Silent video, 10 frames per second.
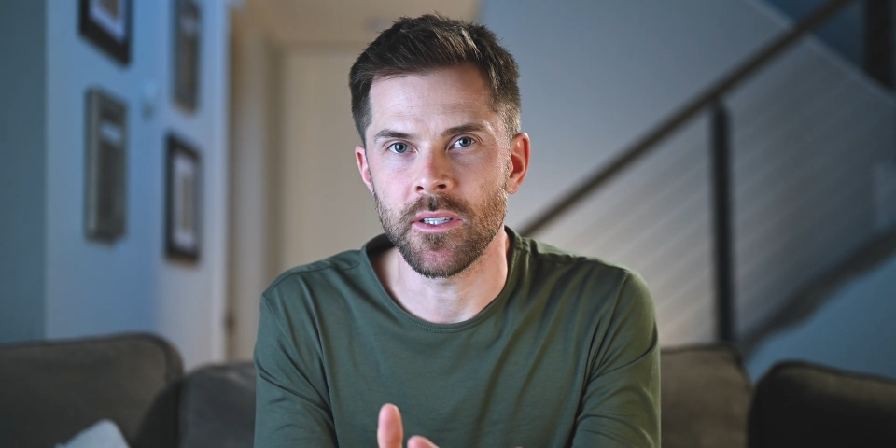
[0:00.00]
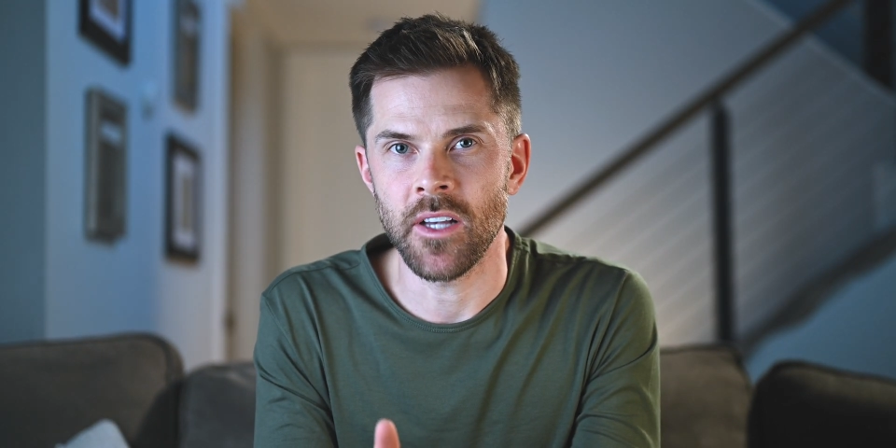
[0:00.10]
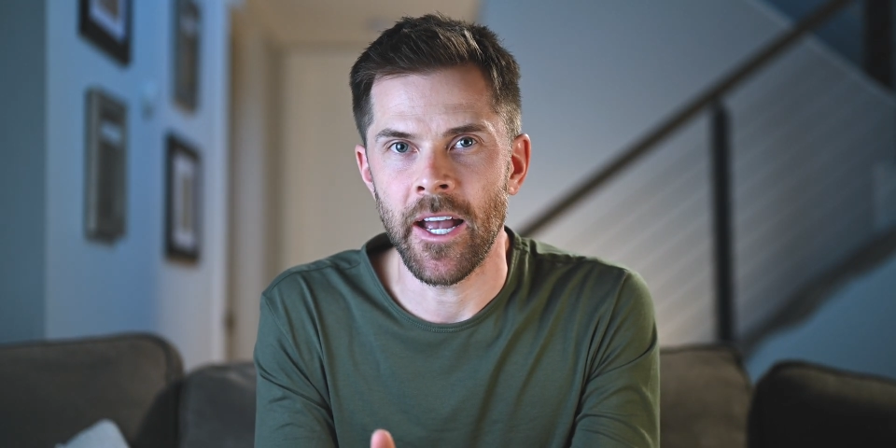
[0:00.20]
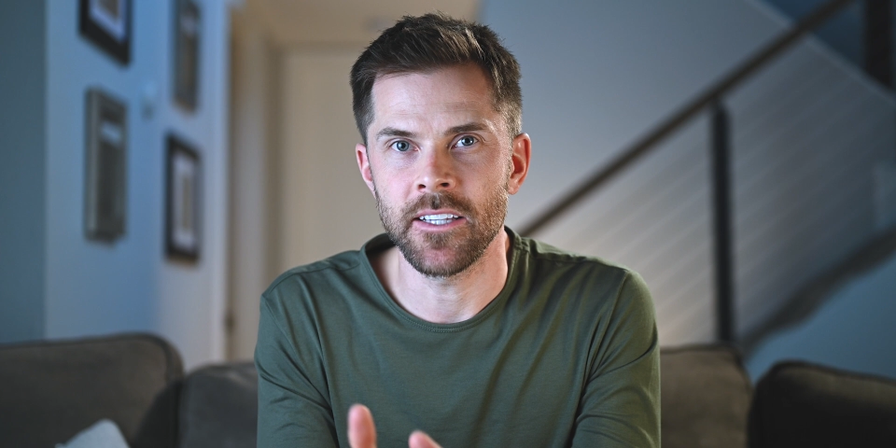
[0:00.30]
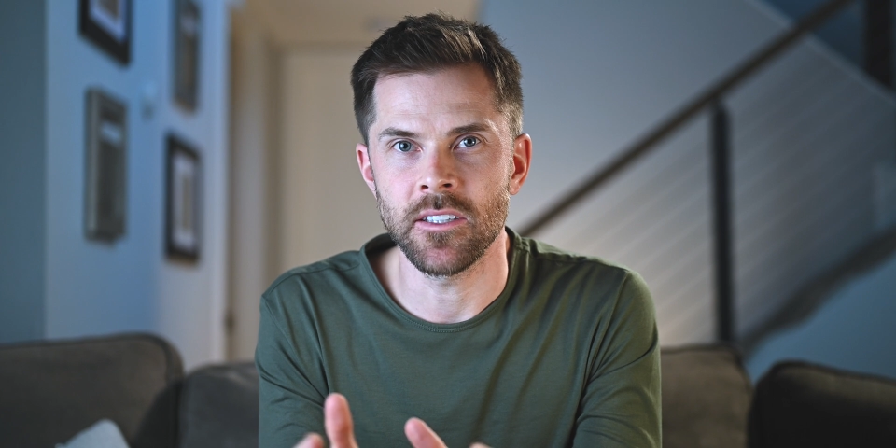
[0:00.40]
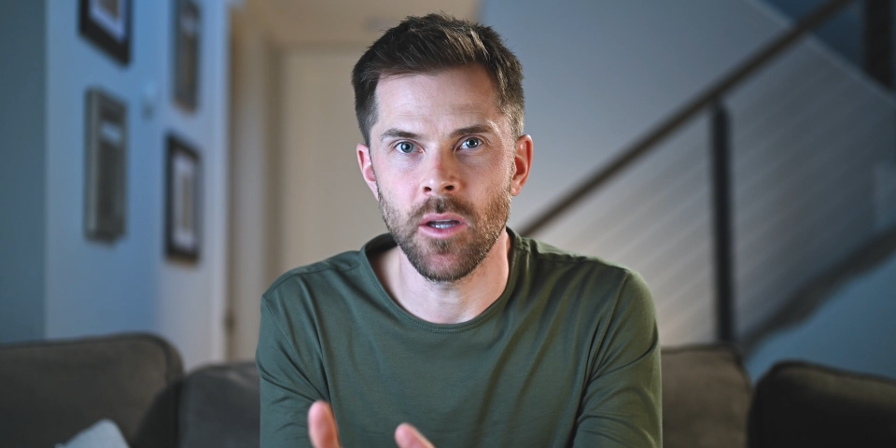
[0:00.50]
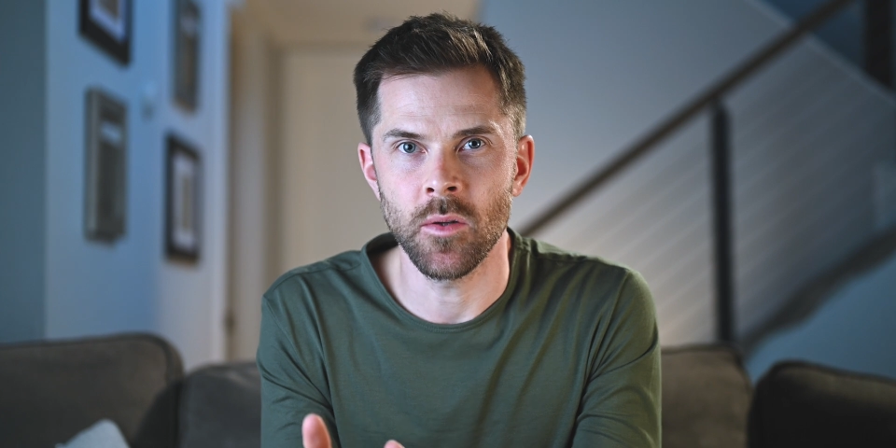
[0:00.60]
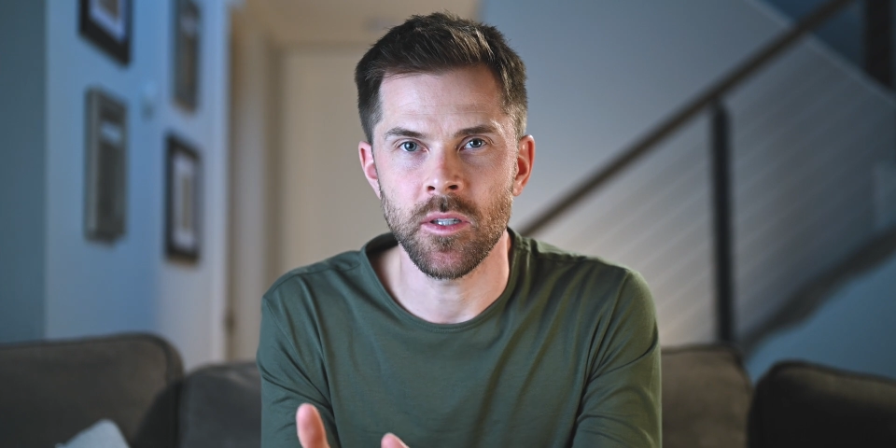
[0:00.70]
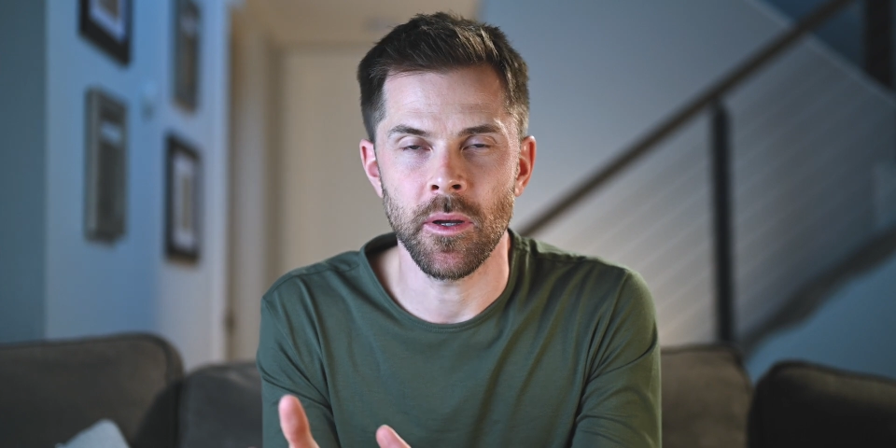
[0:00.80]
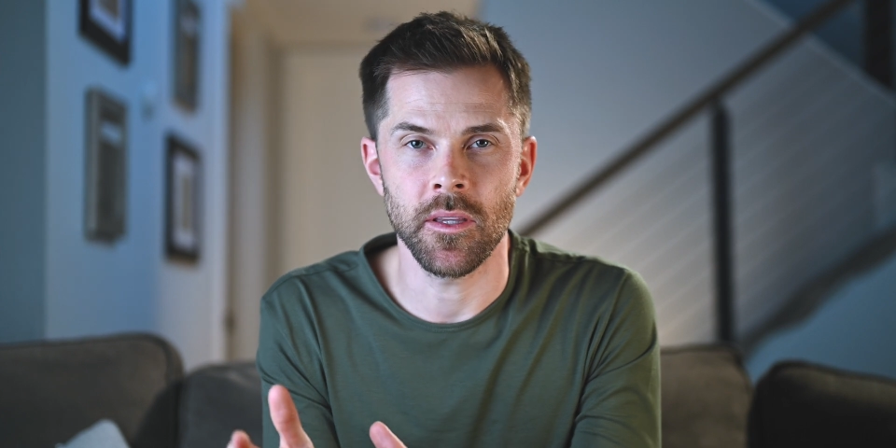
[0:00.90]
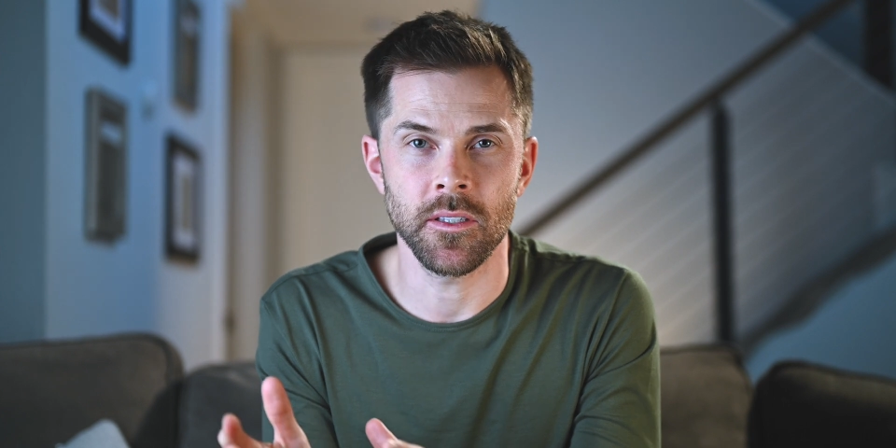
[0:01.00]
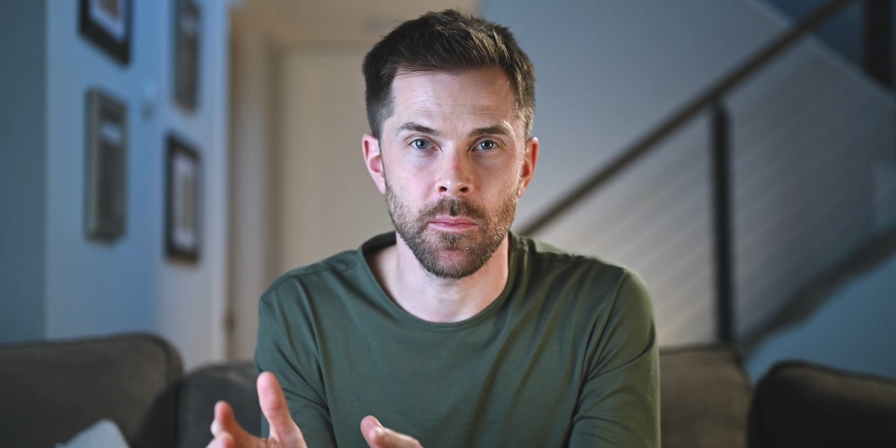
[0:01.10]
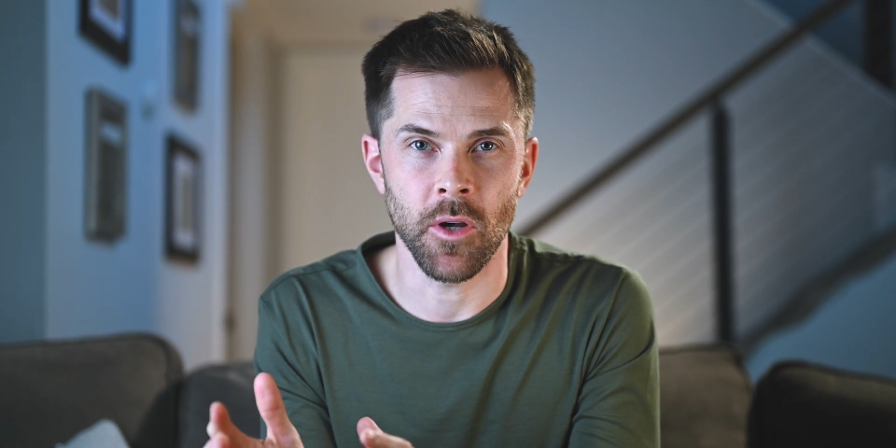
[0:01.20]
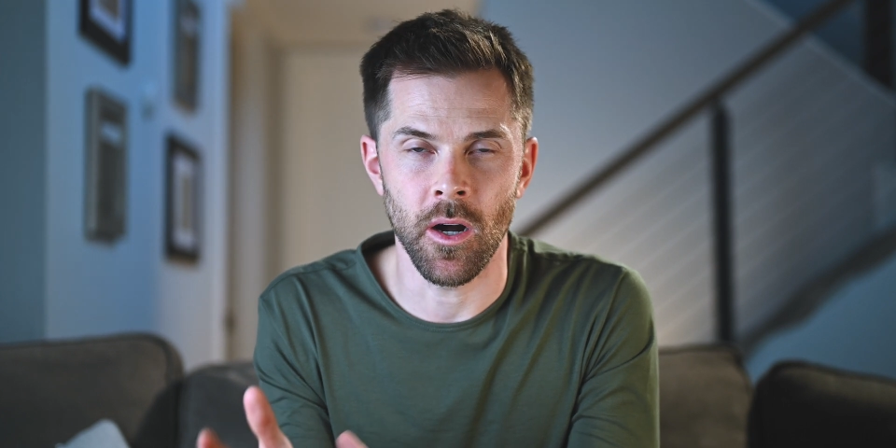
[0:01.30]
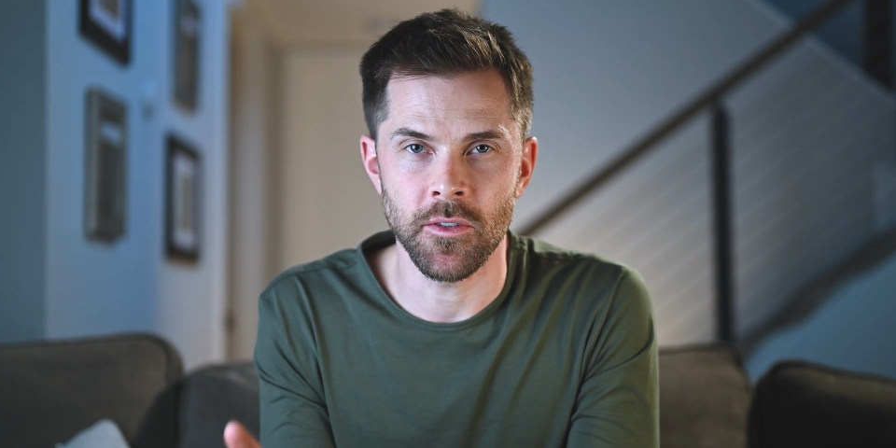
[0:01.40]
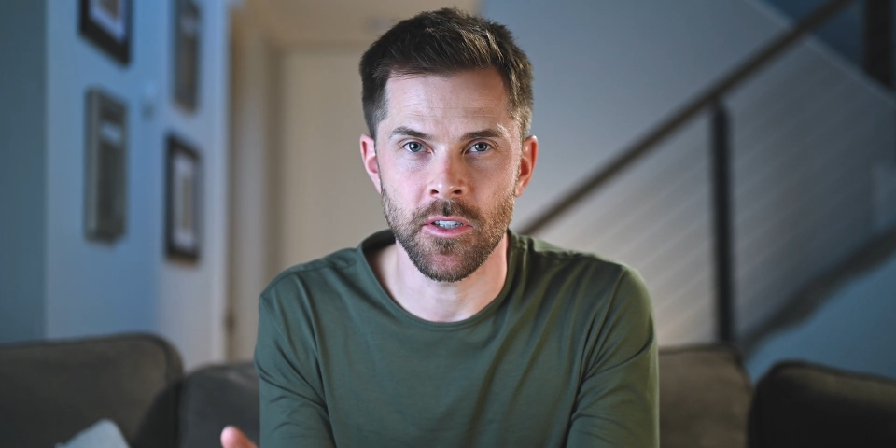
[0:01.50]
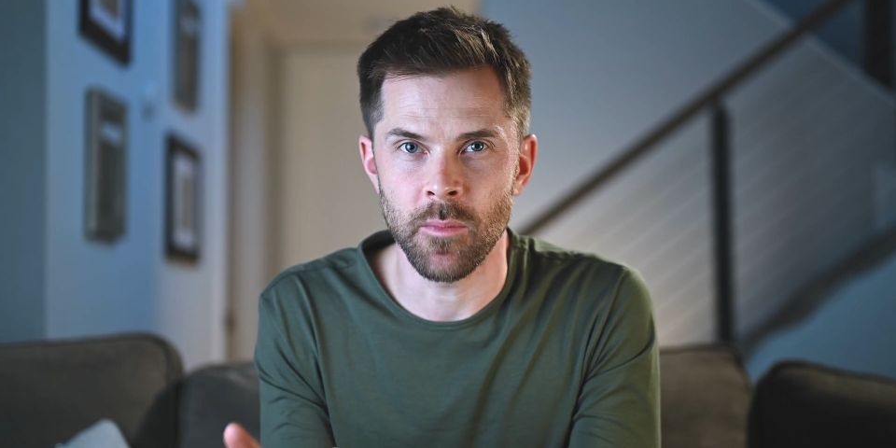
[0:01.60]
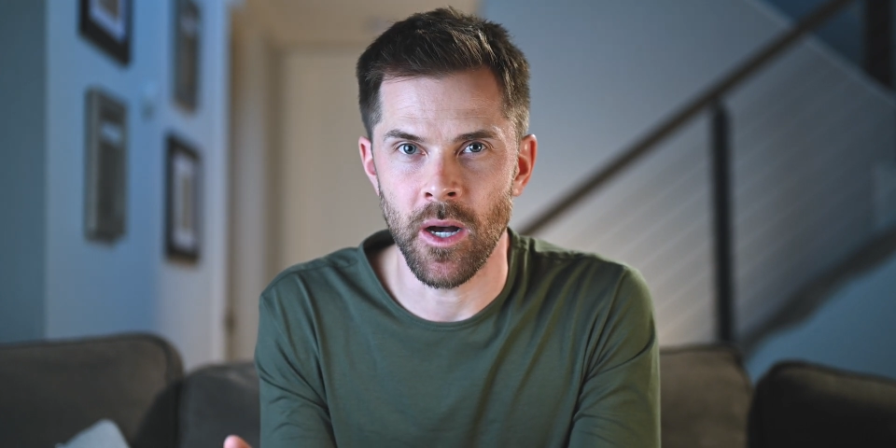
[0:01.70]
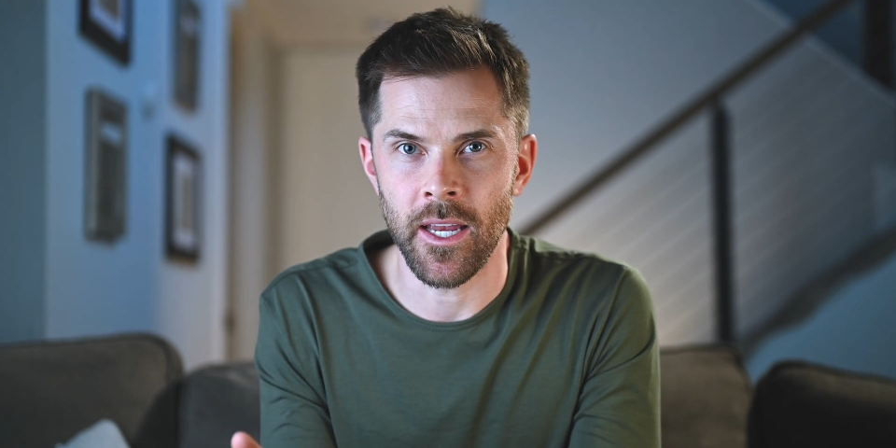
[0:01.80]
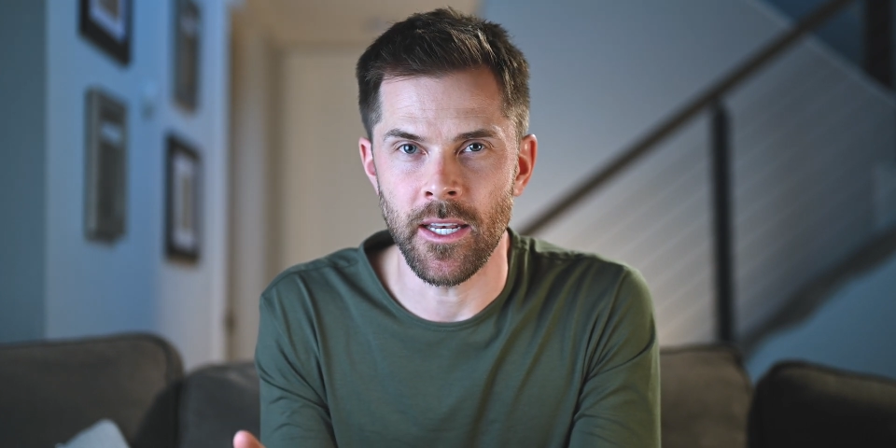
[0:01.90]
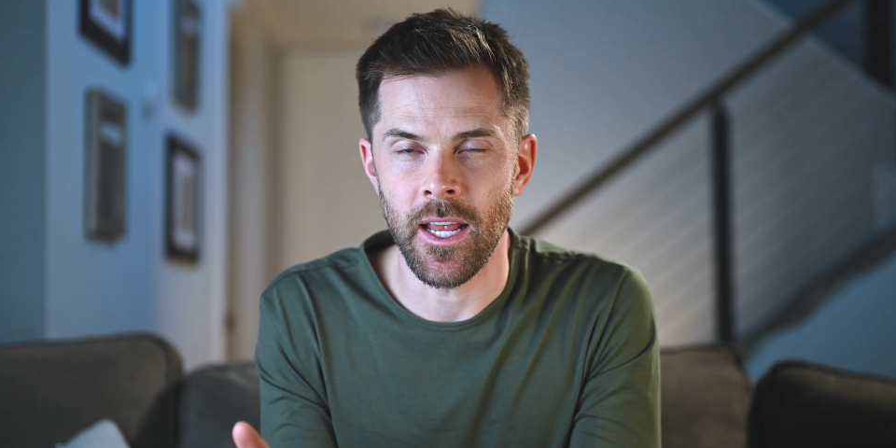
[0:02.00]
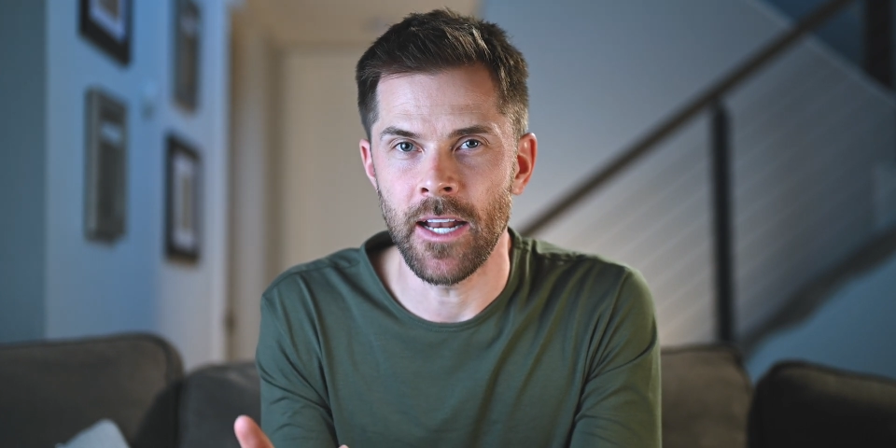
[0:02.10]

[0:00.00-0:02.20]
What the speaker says: science knows about the subconscious mind